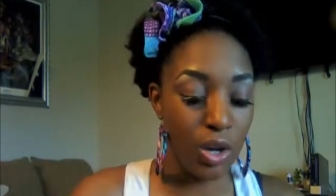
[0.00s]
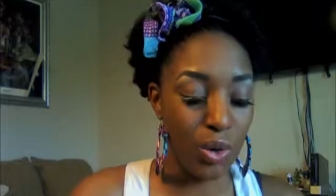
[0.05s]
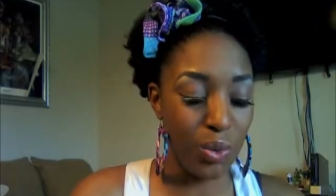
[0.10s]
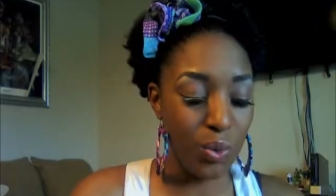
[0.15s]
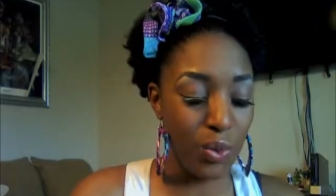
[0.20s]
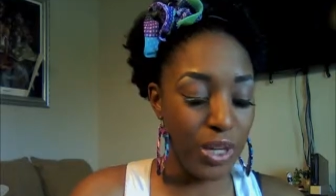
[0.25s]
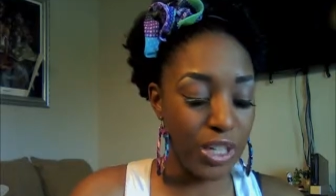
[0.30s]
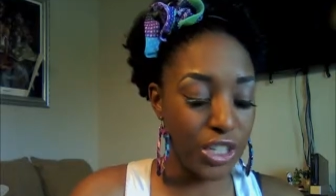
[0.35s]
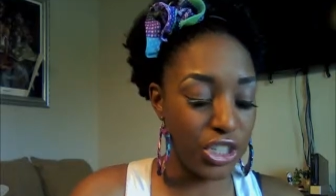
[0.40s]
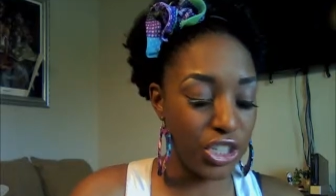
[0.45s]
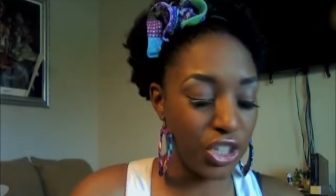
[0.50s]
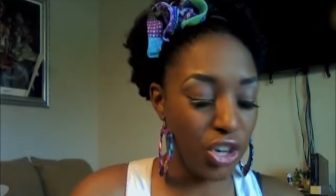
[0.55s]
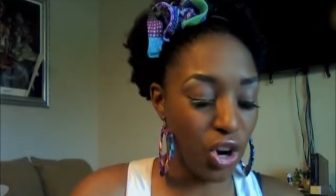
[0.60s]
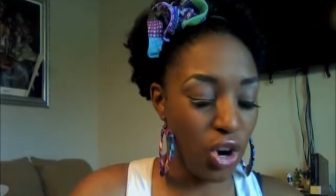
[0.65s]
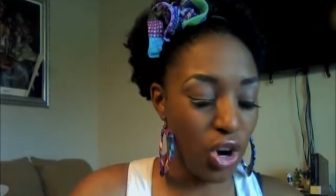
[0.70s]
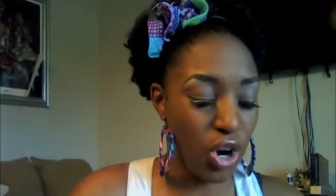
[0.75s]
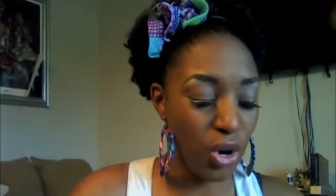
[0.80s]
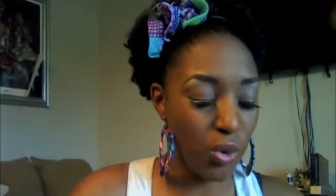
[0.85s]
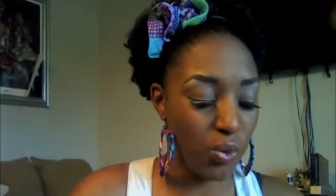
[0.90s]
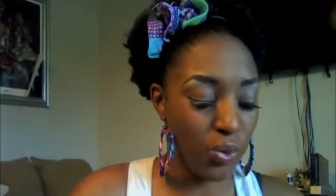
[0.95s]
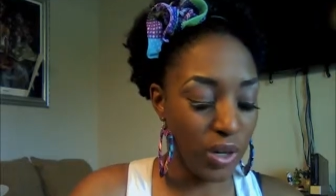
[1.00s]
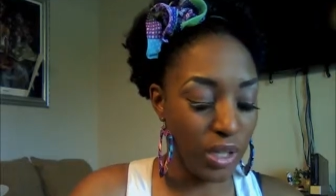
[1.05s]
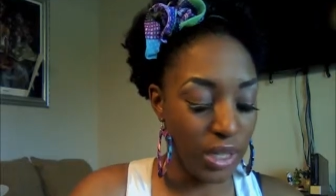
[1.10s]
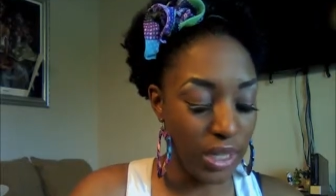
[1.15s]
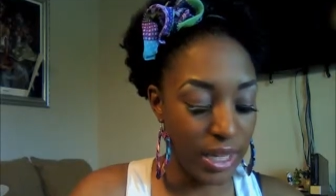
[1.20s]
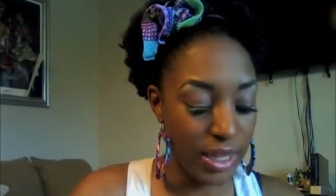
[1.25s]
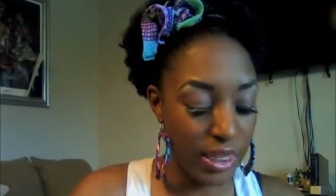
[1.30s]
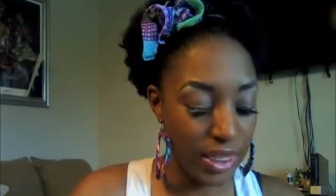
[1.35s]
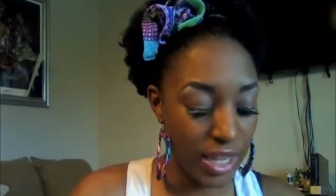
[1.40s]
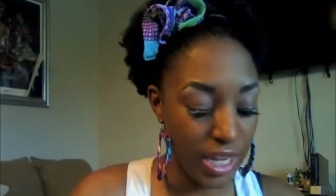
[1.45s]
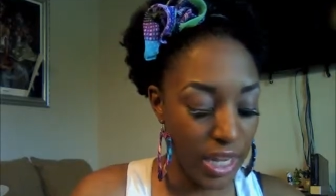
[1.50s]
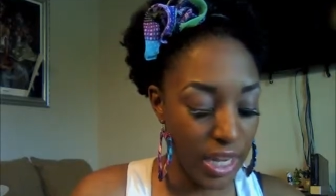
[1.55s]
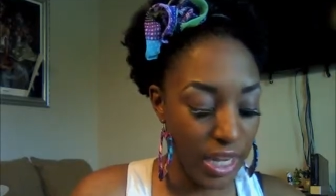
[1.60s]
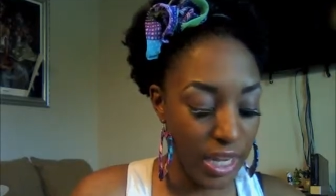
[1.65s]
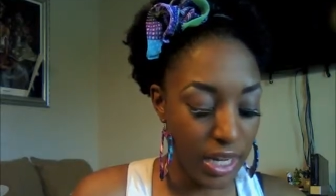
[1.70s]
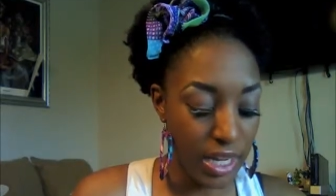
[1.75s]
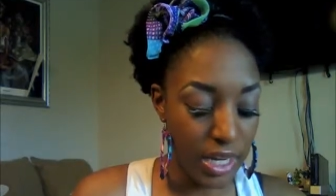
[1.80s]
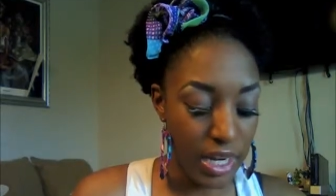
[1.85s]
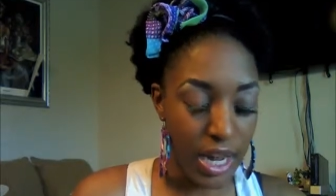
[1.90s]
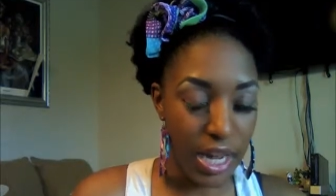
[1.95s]
which are really
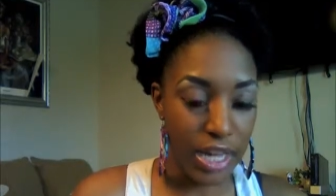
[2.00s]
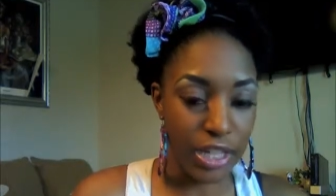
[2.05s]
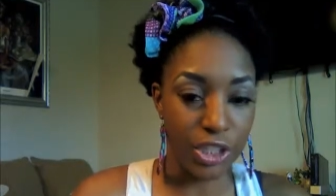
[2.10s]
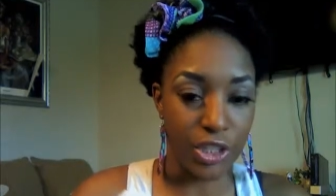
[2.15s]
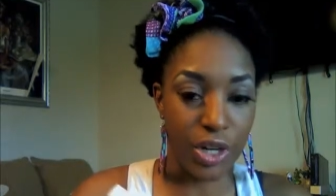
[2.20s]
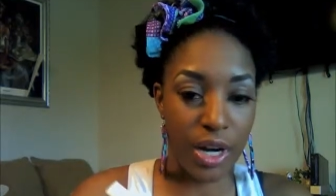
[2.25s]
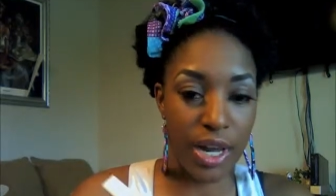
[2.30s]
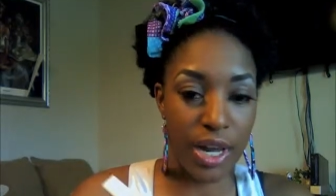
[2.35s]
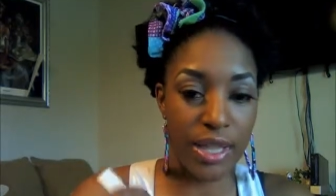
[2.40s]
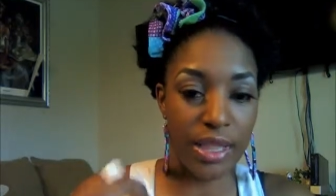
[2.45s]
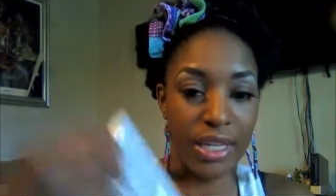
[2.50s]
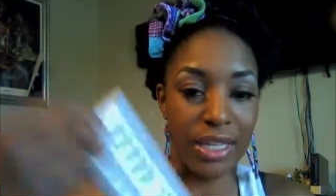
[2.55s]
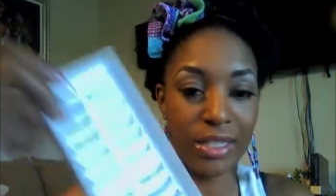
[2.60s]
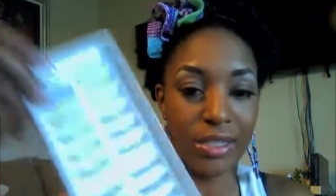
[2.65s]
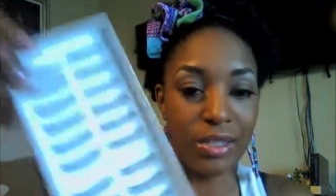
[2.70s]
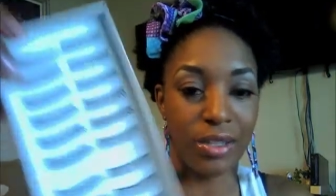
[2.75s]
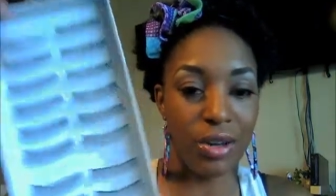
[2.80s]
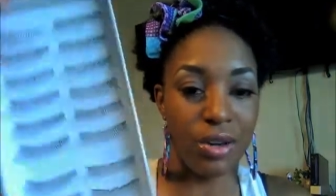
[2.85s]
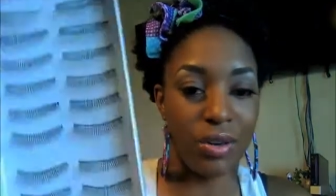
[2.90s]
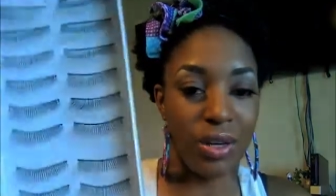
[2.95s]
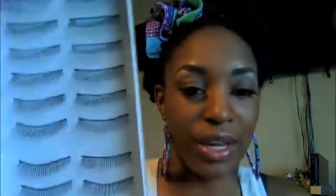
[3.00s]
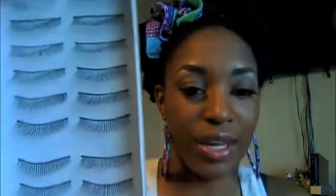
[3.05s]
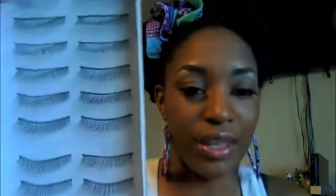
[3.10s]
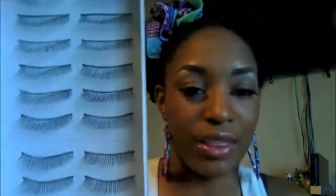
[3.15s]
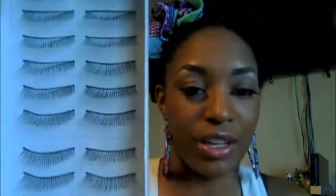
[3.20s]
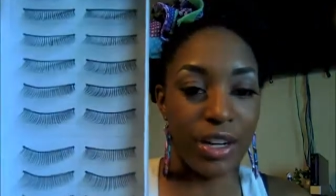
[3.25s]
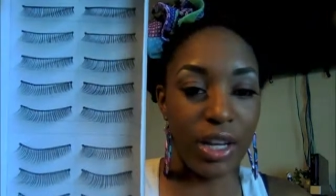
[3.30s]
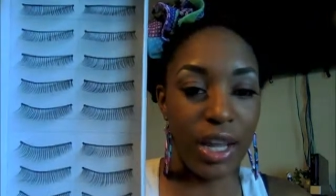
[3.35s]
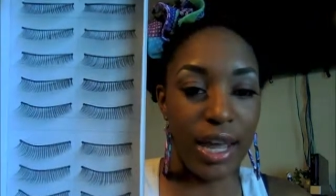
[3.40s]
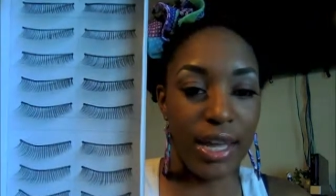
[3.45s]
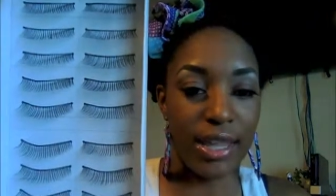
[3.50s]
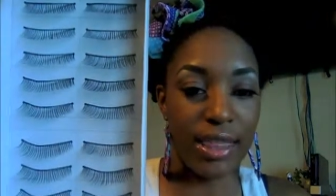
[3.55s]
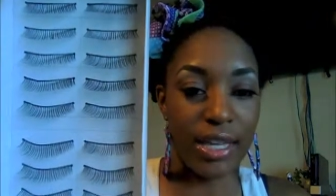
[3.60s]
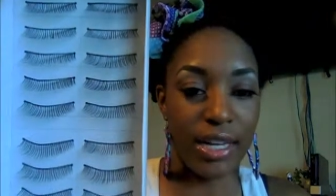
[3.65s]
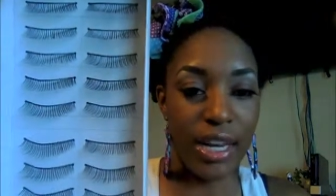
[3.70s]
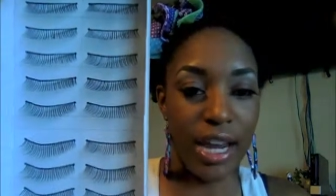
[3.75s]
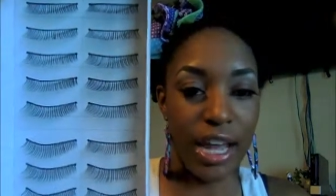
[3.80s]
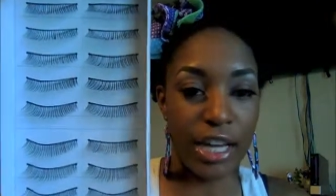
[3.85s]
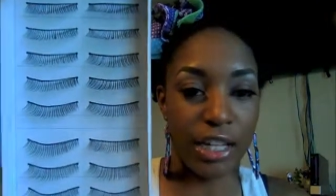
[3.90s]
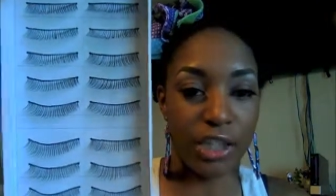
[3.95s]
thin I tried these on and they're like the
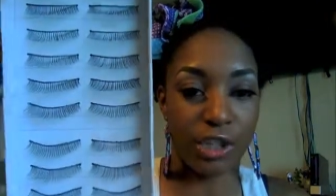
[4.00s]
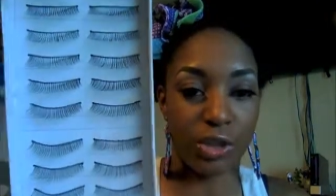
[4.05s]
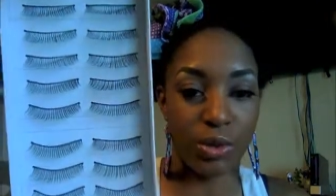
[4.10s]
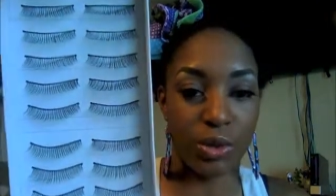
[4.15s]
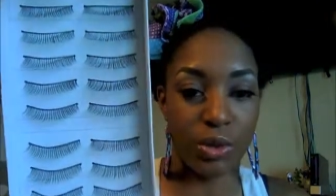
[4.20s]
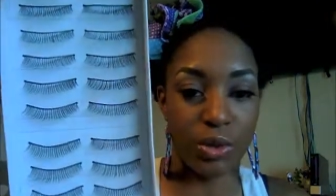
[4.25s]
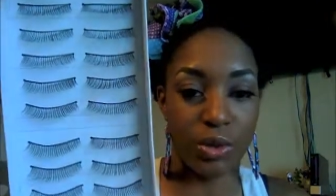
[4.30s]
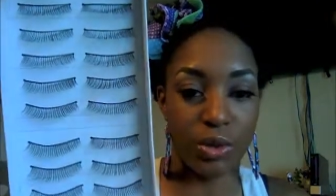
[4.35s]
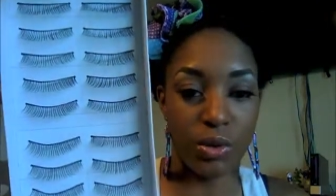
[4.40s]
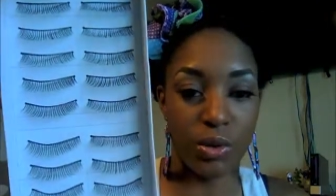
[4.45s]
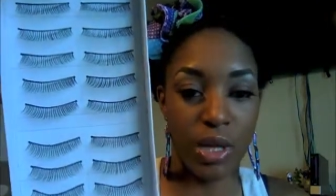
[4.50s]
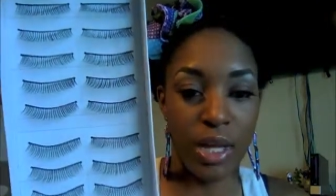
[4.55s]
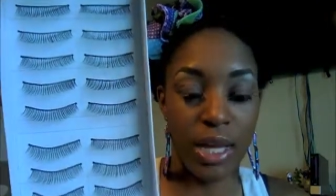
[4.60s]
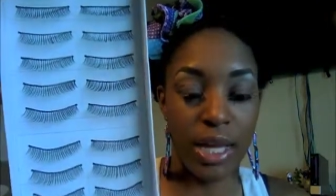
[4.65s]
natural